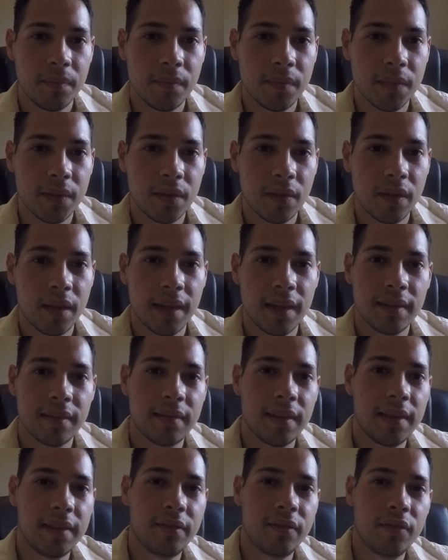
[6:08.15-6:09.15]
So yeah,
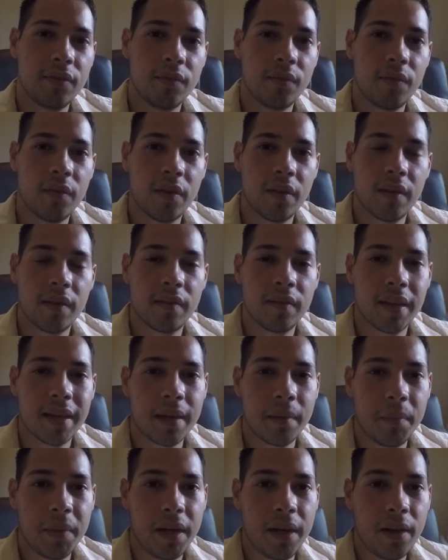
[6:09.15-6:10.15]
stay tuned for the
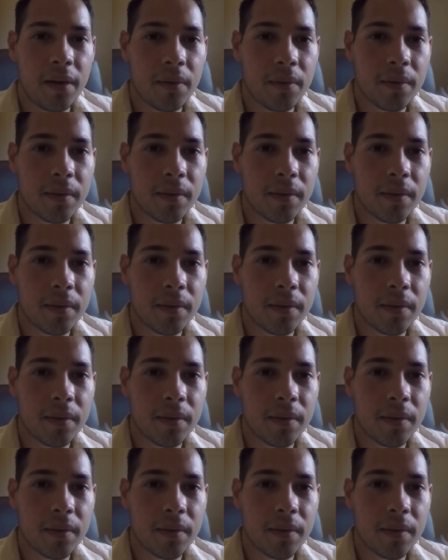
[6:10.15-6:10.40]
second video.